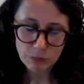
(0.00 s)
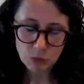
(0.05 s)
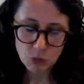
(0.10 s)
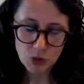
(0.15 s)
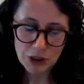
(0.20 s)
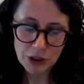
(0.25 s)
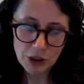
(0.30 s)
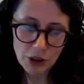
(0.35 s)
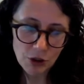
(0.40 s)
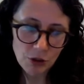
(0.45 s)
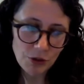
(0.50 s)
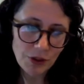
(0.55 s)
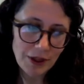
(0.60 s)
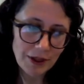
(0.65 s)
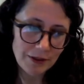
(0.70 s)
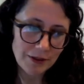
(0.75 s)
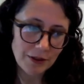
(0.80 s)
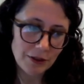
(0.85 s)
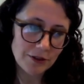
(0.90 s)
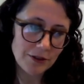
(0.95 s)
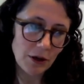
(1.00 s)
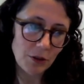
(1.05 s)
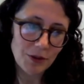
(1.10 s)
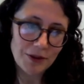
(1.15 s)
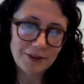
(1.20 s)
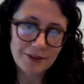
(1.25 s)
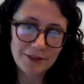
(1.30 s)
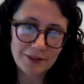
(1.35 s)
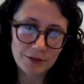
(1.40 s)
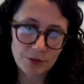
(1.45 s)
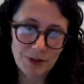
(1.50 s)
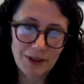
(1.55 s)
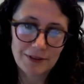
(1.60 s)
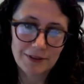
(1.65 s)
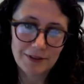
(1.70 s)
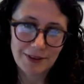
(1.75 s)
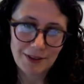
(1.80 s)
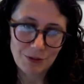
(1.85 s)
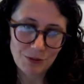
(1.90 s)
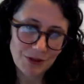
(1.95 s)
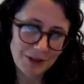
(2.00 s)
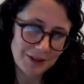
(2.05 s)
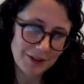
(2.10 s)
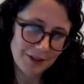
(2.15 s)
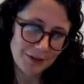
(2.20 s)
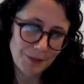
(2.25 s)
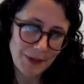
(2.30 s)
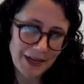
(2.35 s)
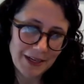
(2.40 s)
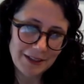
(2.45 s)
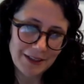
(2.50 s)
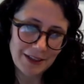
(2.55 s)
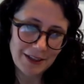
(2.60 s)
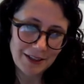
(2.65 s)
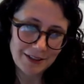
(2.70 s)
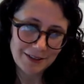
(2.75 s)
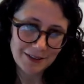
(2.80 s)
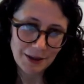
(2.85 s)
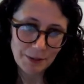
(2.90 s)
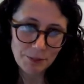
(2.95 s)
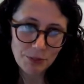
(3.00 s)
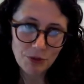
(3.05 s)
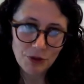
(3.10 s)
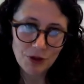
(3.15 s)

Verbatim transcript: we know that there's always this risk that we suspect that at some